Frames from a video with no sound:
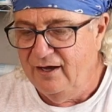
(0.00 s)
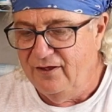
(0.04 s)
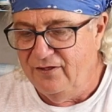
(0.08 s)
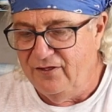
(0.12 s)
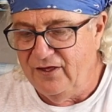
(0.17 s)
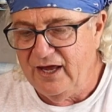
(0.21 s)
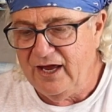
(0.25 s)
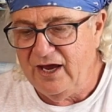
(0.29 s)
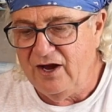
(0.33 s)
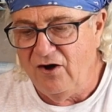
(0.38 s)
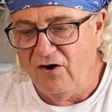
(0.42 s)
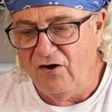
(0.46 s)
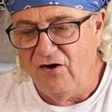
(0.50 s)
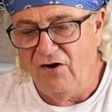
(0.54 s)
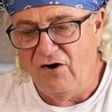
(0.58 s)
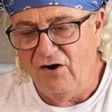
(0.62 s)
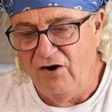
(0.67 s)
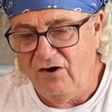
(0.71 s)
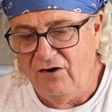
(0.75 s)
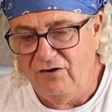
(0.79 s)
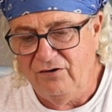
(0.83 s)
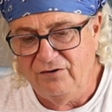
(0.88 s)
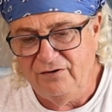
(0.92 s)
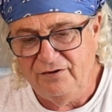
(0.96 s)
they
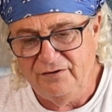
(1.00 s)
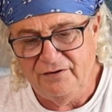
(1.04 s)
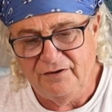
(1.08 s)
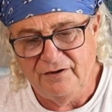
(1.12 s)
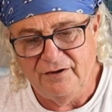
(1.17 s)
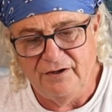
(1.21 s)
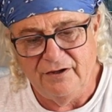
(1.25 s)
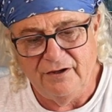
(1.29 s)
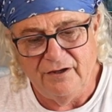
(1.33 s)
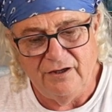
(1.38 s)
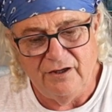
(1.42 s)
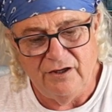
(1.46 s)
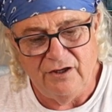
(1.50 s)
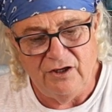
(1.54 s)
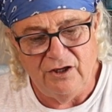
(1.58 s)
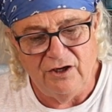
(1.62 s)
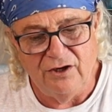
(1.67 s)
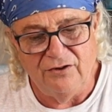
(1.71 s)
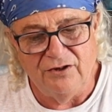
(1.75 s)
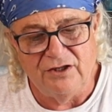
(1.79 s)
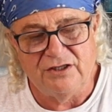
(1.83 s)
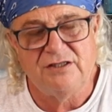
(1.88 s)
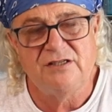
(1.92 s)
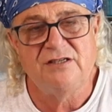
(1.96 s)
are, you
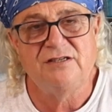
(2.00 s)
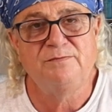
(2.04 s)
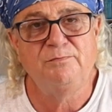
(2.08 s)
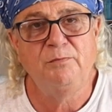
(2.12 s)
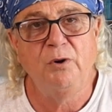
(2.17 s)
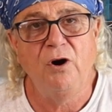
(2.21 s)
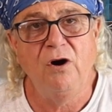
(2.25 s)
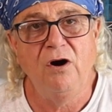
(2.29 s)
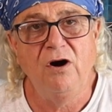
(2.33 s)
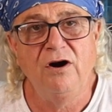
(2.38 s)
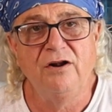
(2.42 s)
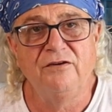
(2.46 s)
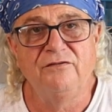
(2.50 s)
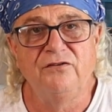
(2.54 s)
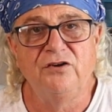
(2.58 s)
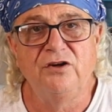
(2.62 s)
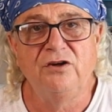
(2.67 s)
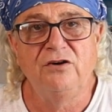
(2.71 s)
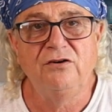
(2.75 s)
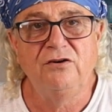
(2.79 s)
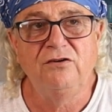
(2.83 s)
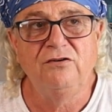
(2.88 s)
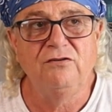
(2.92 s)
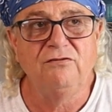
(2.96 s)
know, this is part of
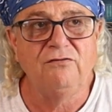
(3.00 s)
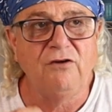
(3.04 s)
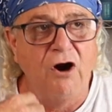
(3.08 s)
your